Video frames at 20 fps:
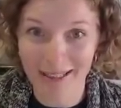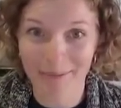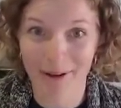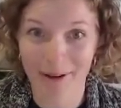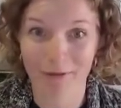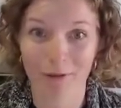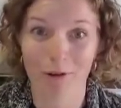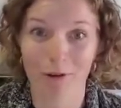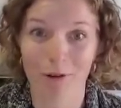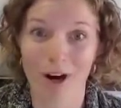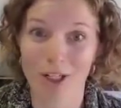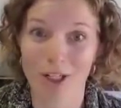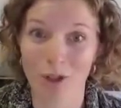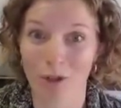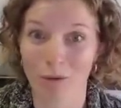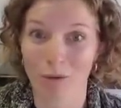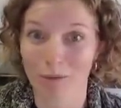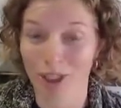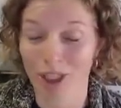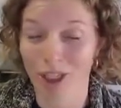before I
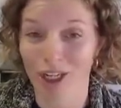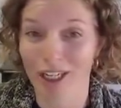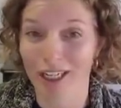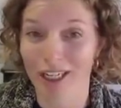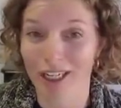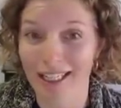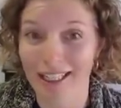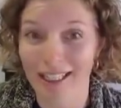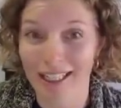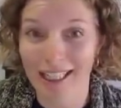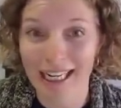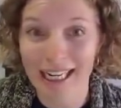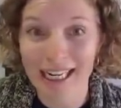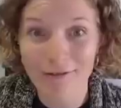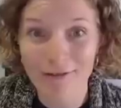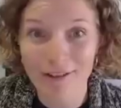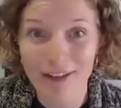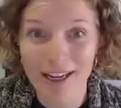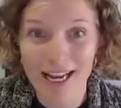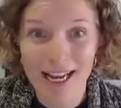took maternity
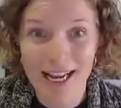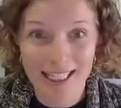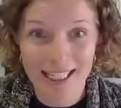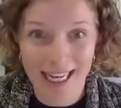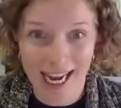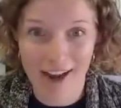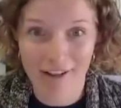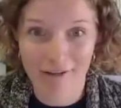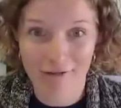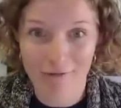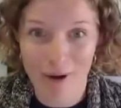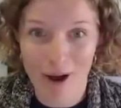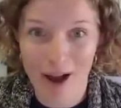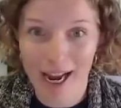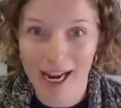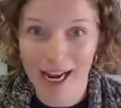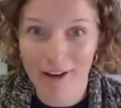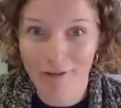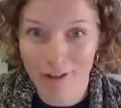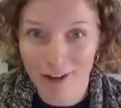leave to have
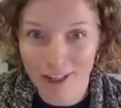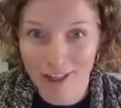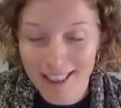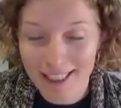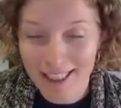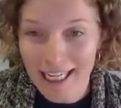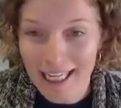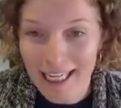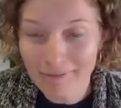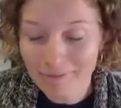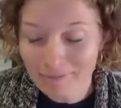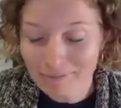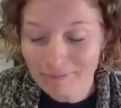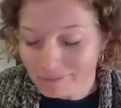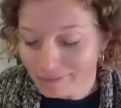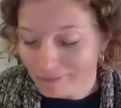my first son.